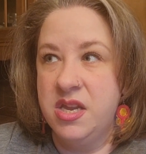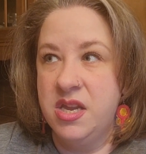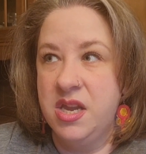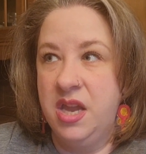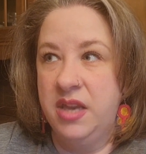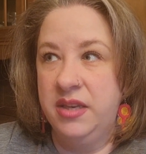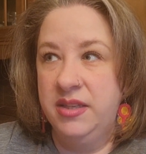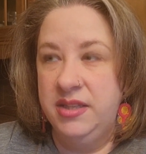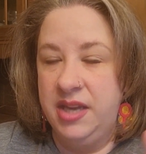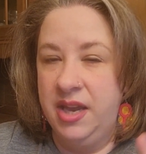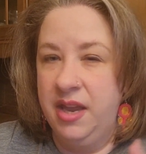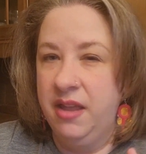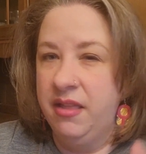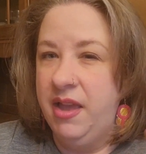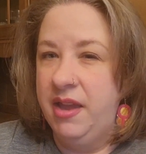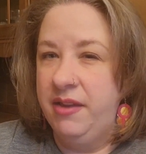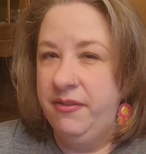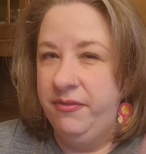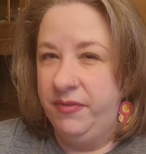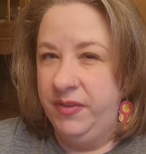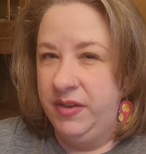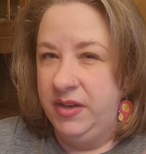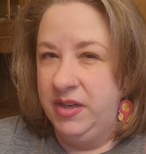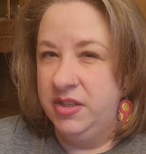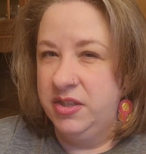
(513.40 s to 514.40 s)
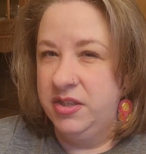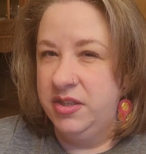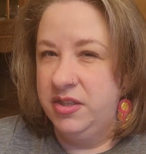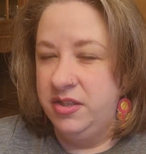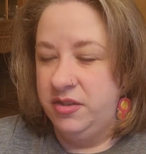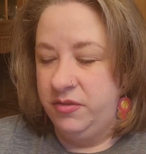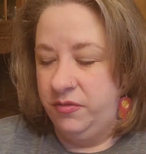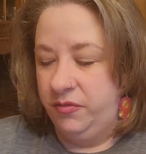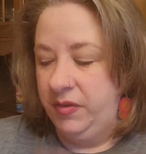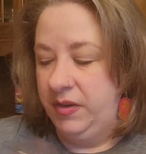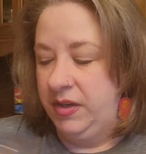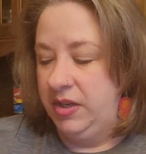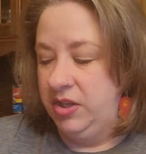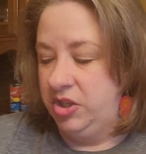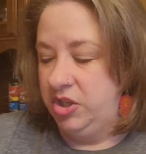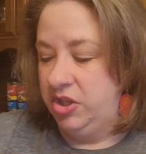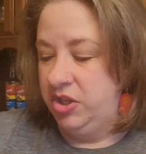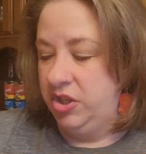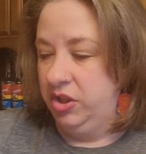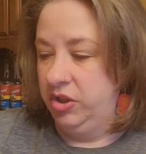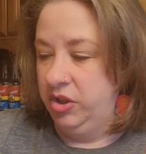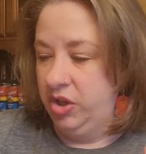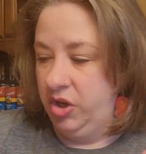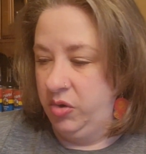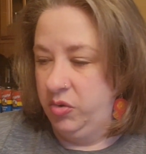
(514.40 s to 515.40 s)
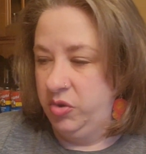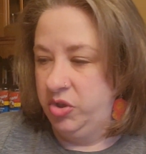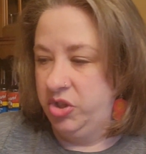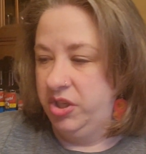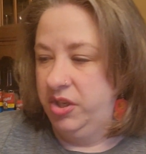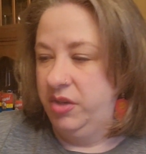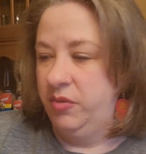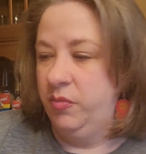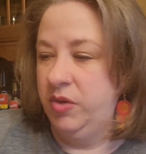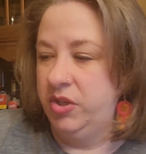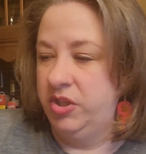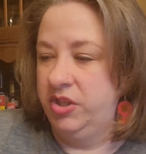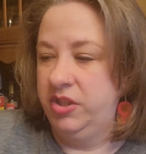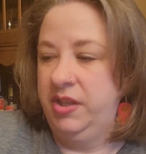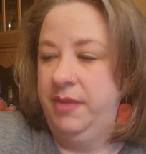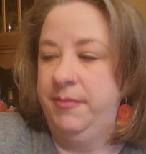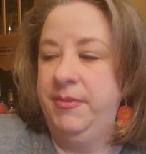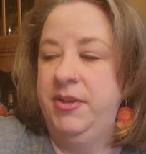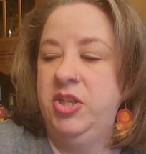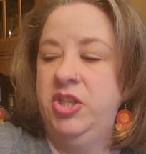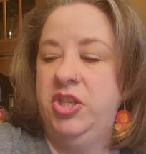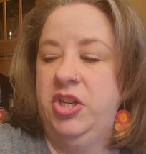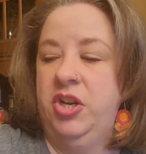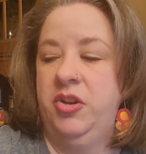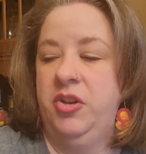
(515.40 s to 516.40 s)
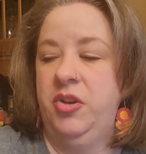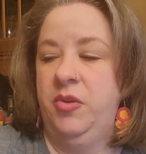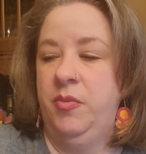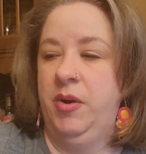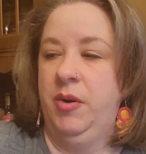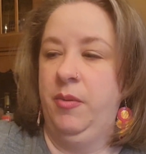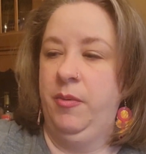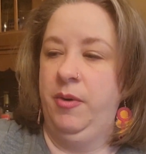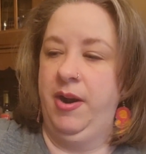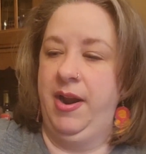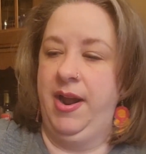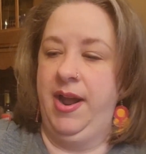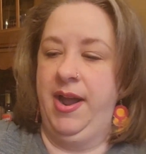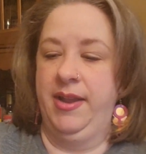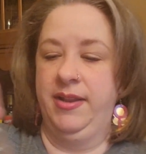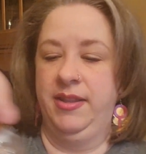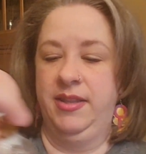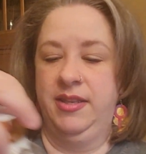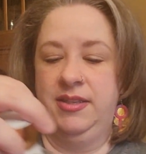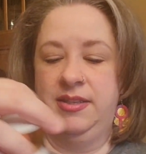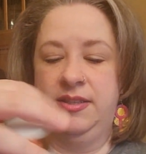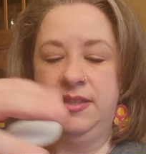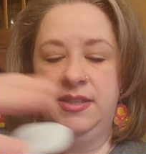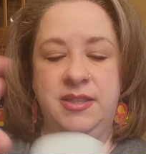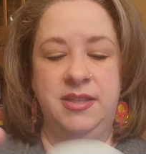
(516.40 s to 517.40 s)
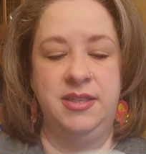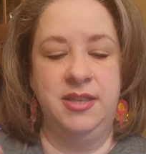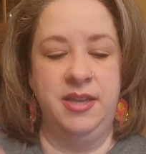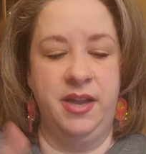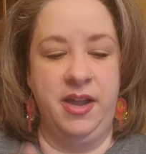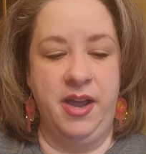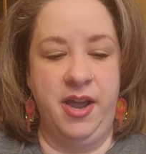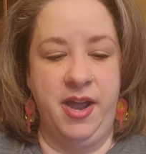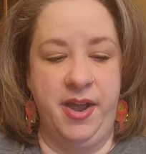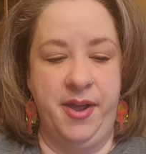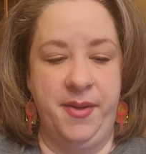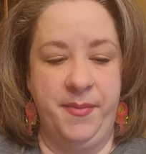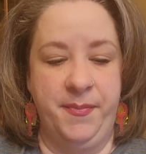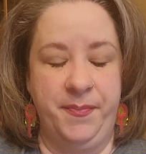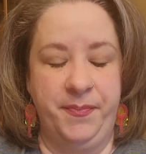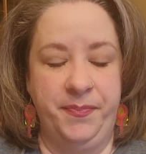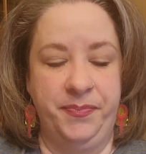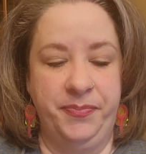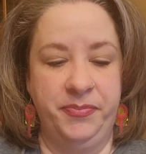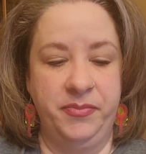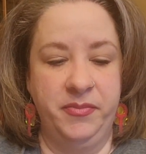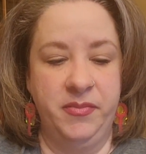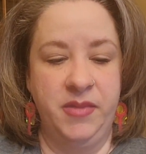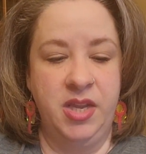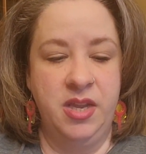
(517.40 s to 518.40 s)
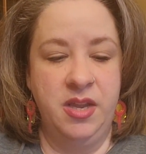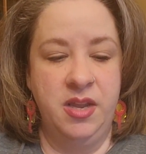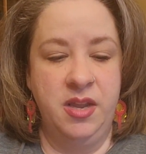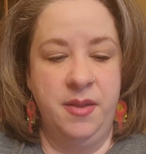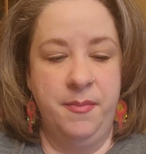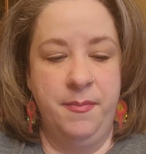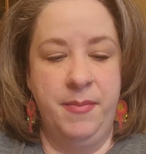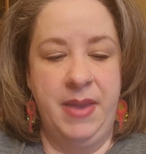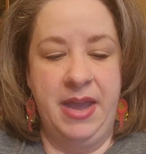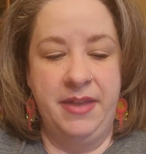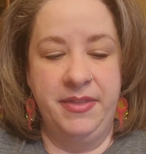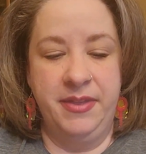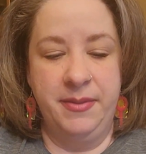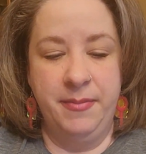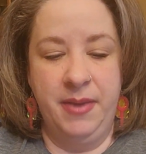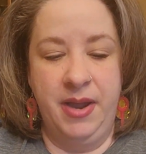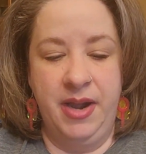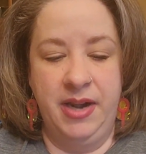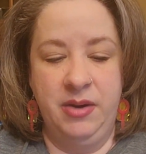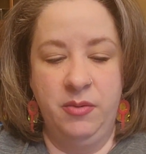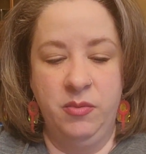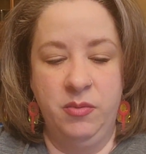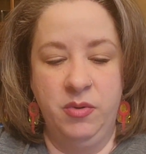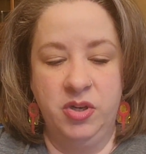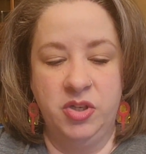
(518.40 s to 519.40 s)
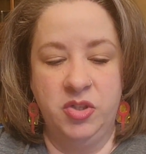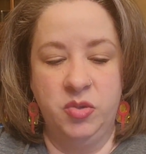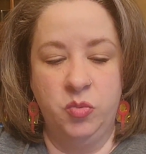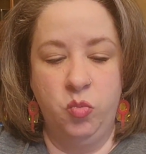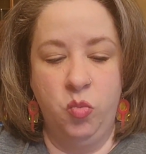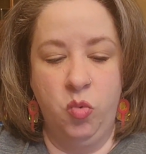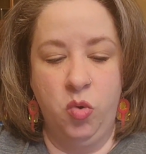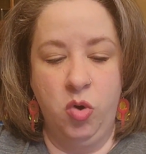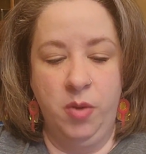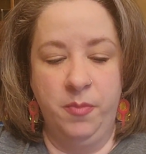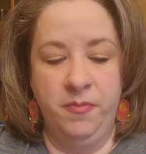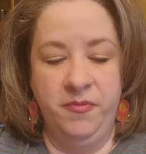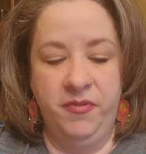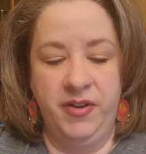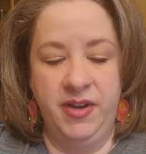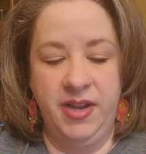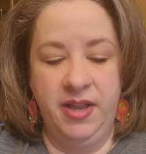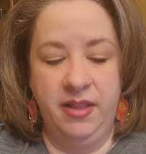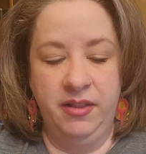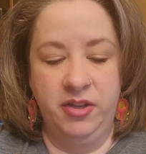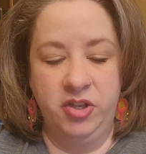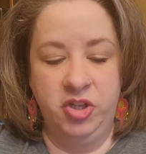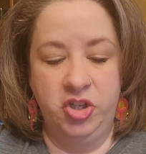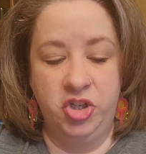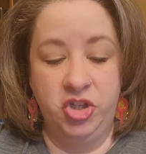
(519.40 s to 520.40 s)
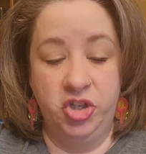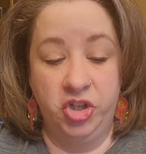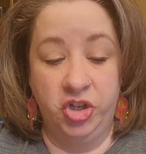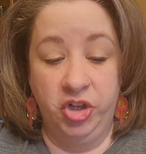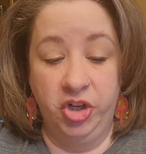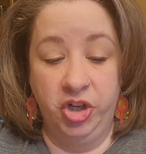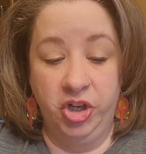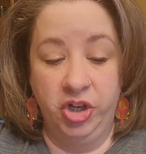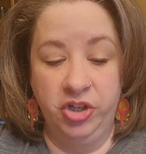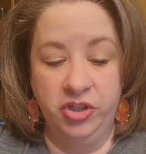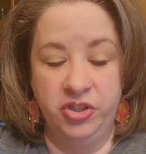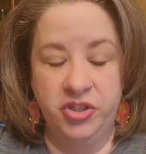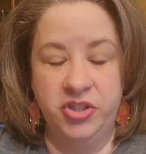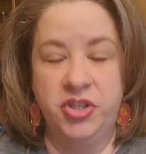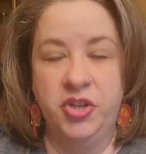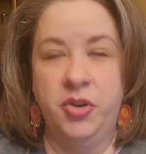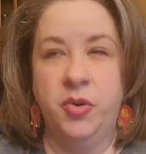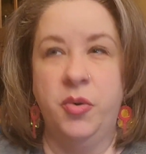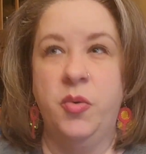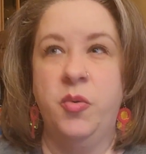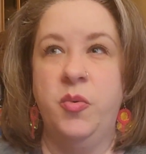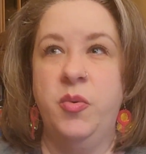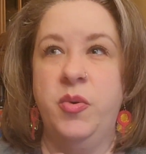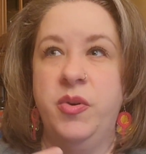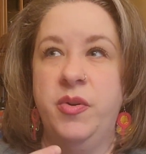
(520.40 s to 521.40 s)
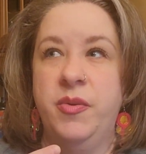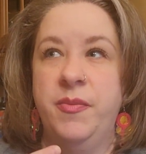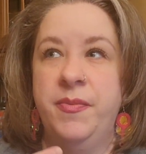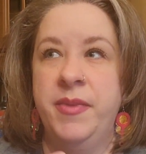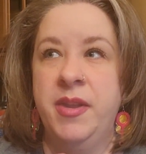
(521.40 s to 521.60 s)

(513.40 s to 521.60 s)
until I finish the lotion, which let me show you where we're at. This is the Bath & Body Works Warm Vanilla Sugar. So